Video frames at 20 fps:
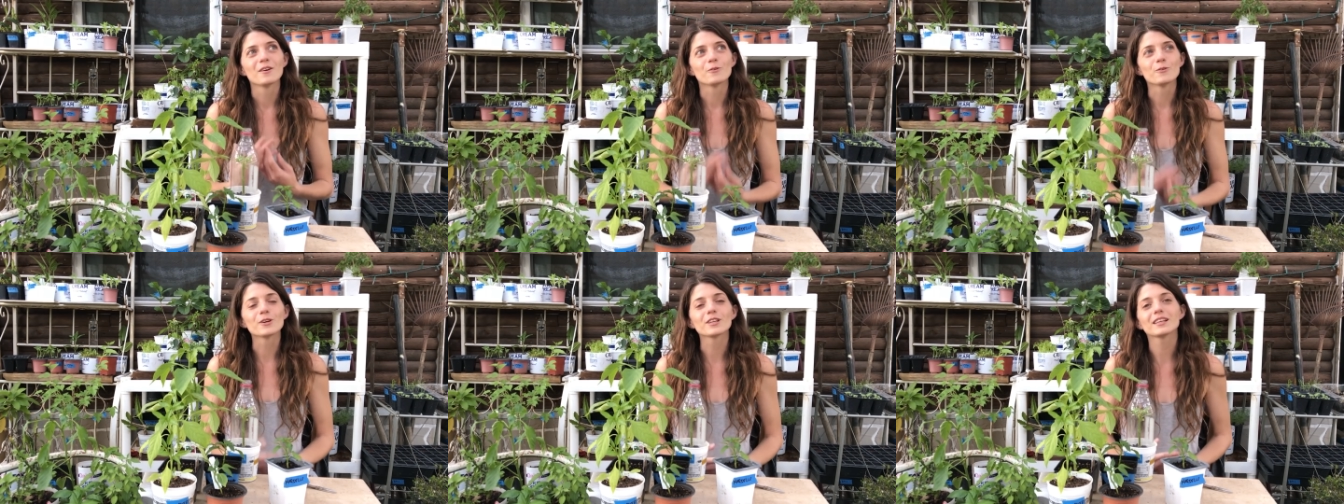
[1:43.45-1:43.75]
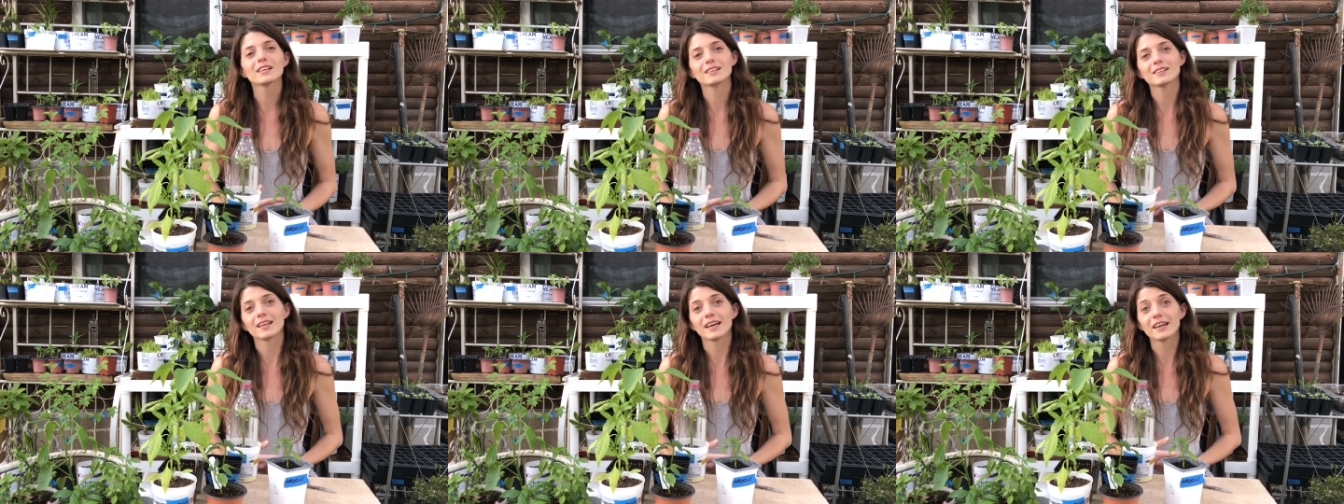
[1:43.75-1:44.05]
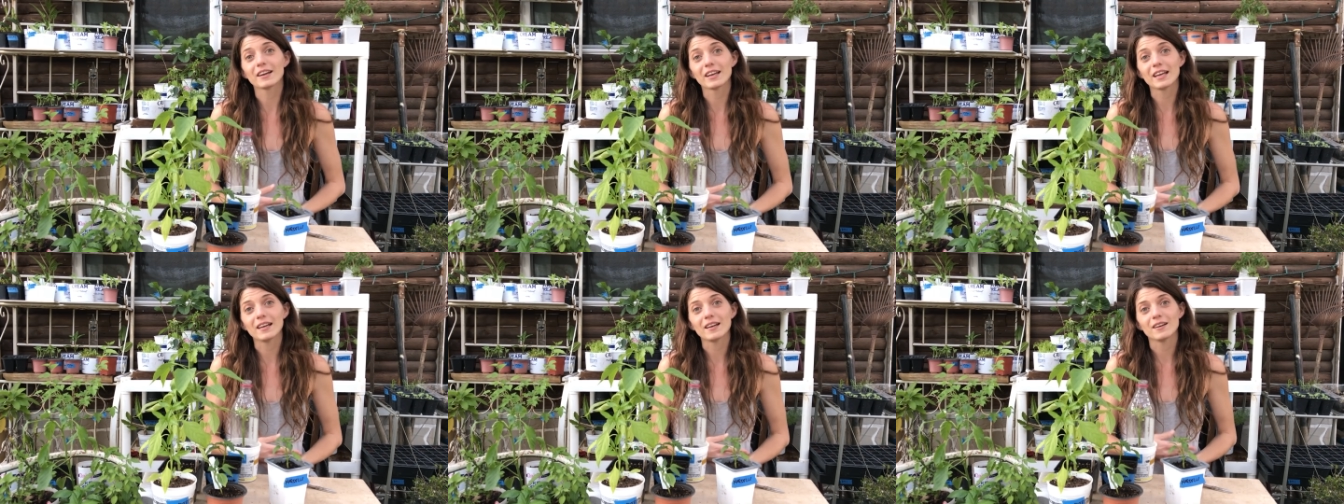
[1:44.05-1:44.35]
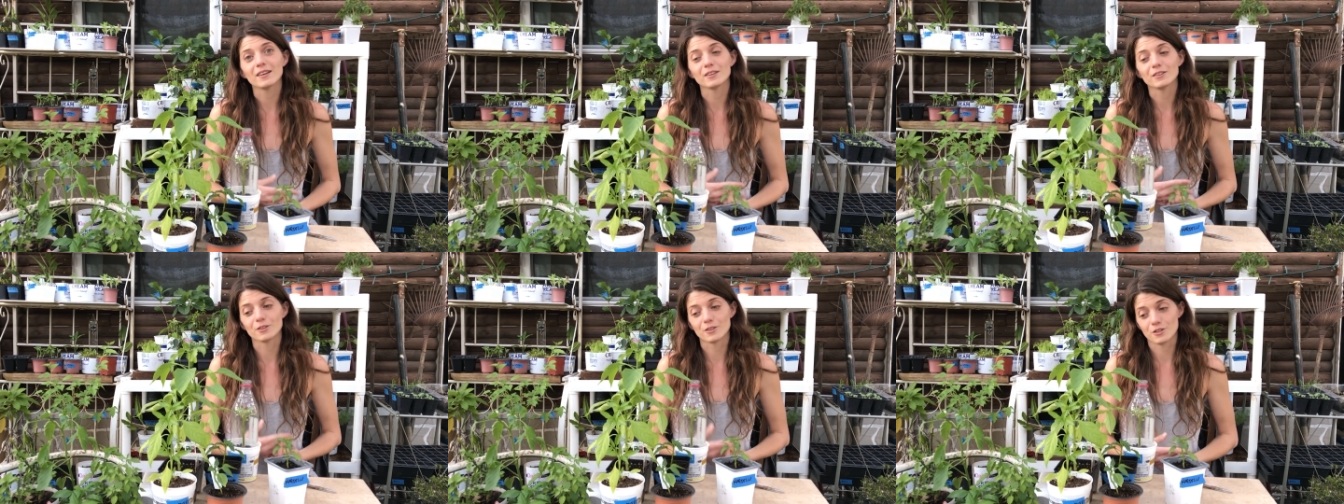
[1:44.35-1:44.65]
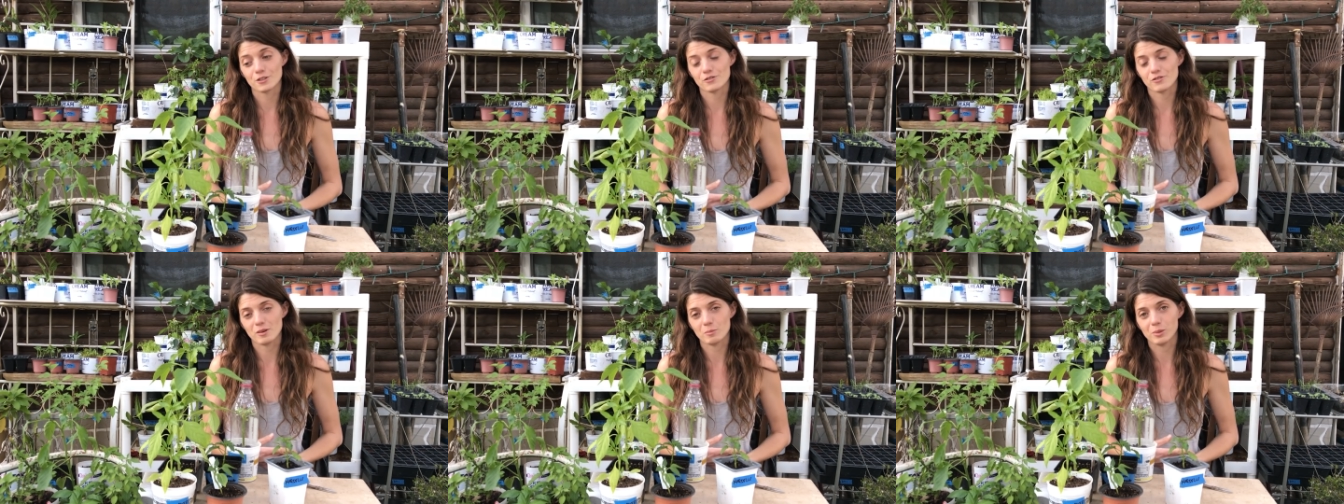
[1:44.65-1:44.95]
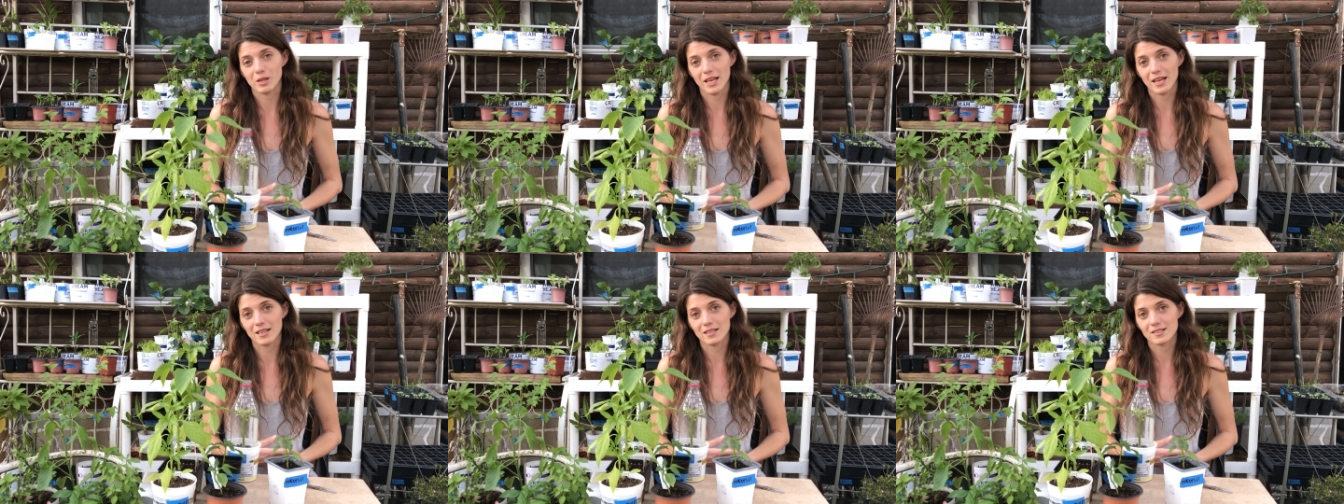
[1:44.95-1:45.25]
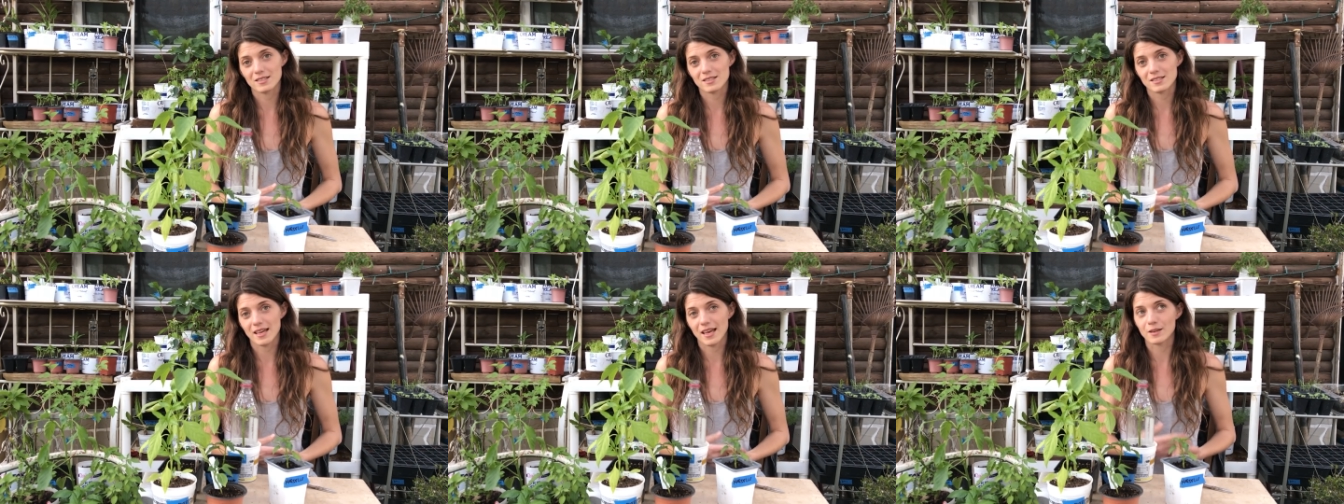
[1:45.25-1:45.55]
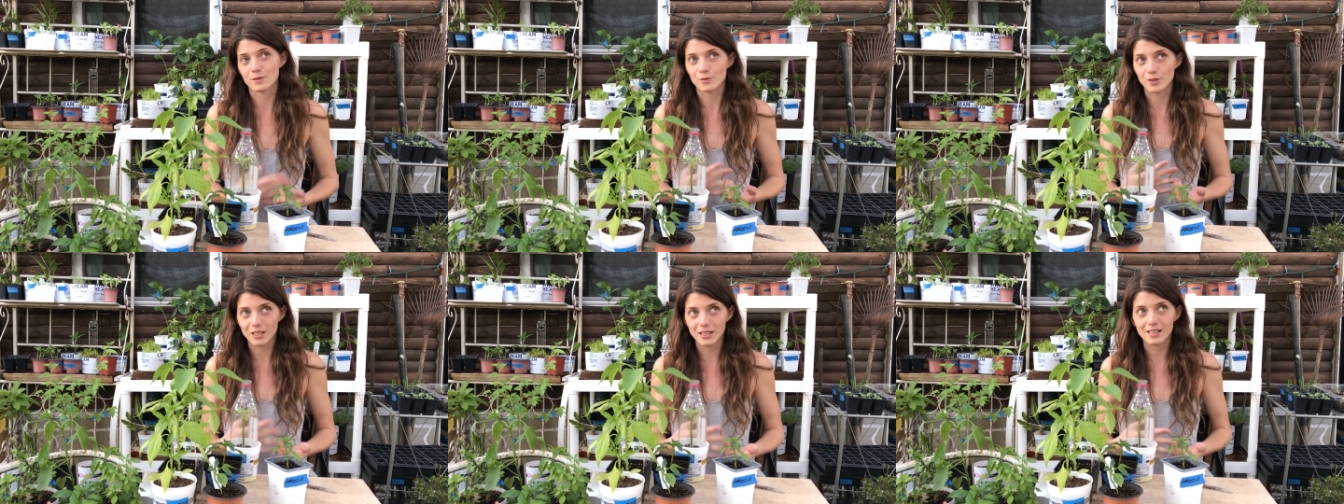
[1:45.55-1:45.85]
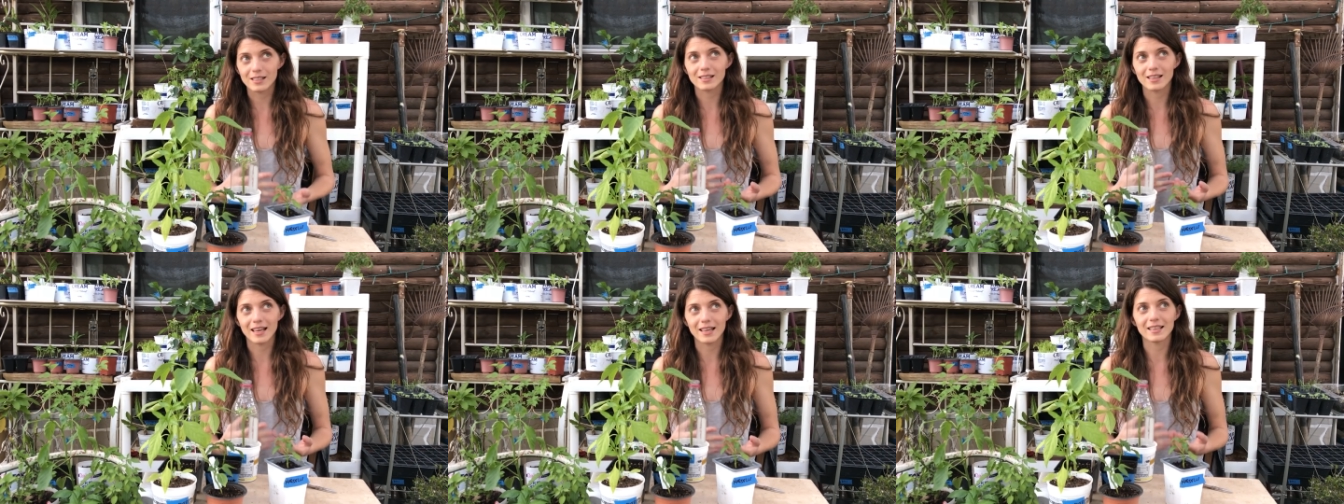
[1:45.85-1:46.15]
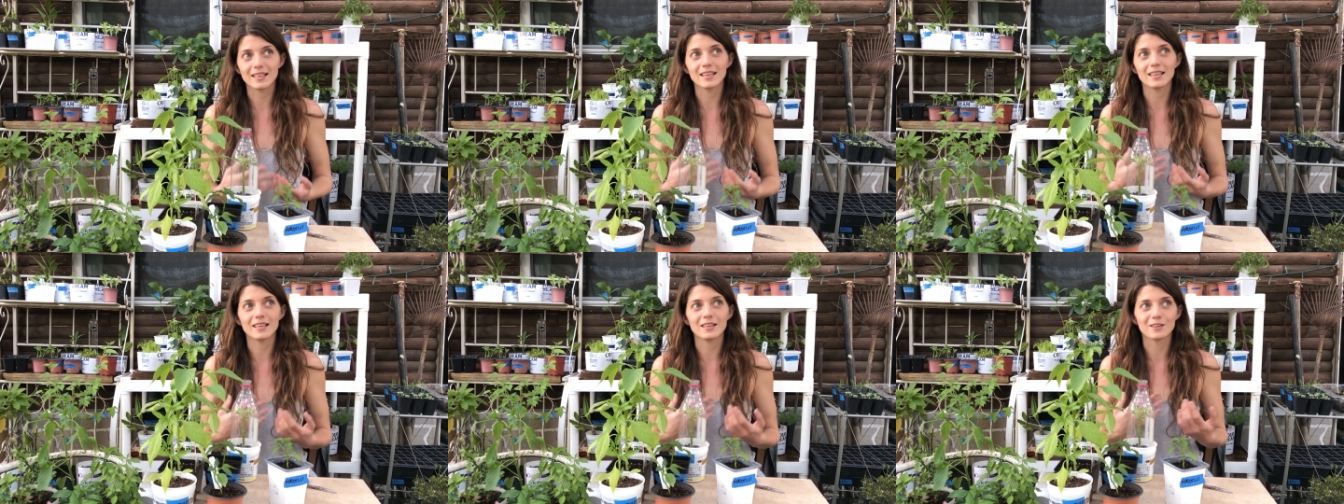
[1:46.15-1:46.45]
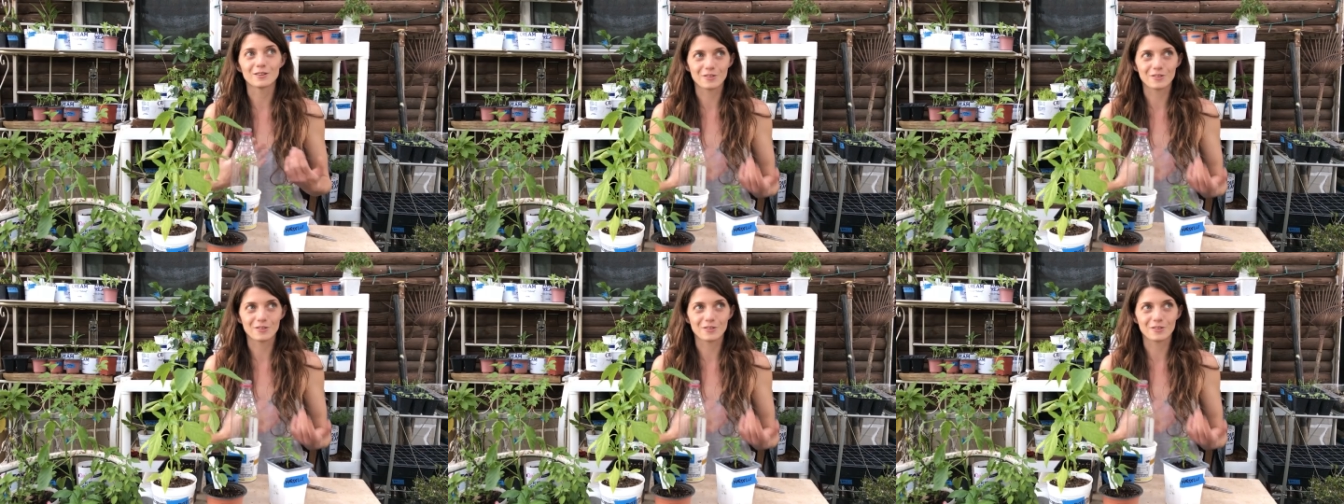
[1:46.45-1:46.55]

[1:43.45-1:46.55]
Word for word: really leggy nursery plants and really leggy